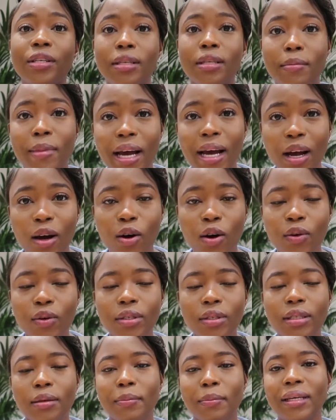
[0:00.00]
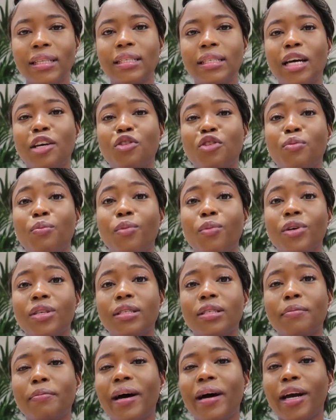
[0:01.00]
to buy a house means that you
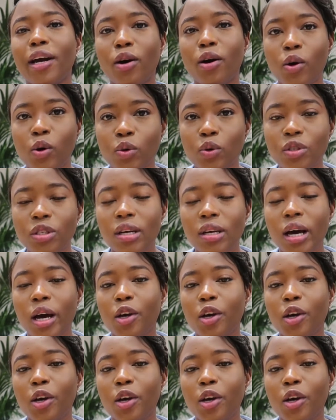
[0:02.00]
must buy a house.